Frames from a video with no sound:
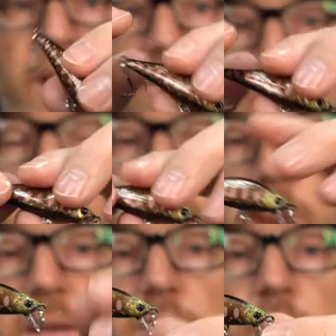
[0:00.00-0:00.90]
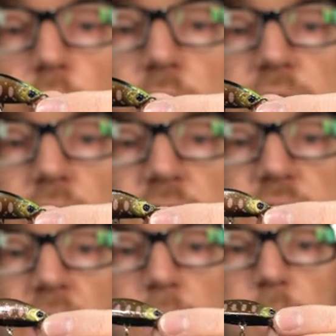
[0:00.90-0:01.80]
that's allowing the bait to do is every
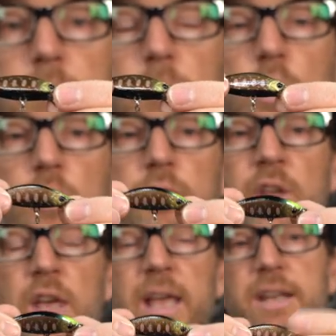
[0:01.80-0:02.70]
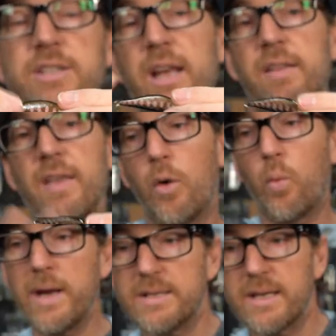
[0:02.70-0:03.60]
time it moves, it's getting that
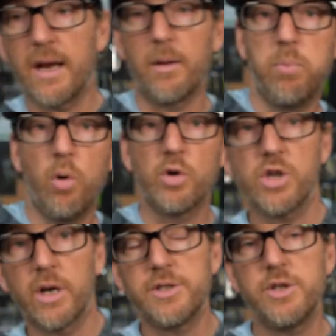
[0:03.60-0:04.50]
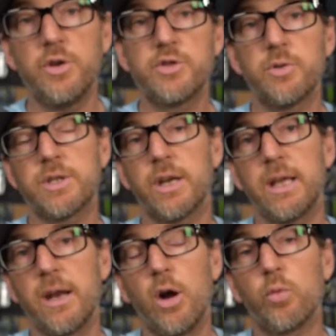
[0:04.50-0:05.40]
weight to kind of push on it too, so it's gonna
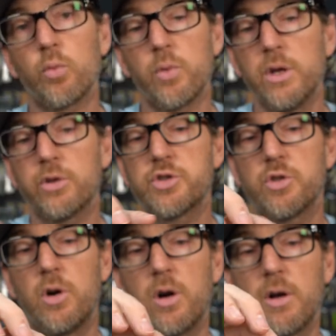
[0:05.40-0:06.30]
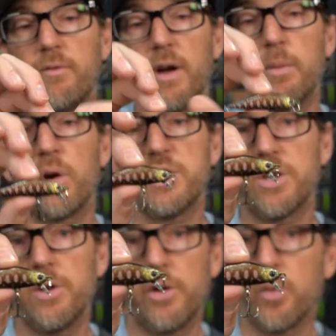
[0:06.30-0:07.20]
get a real strong
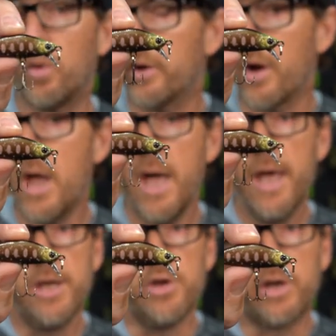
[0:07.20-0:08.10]
vibration underwater. You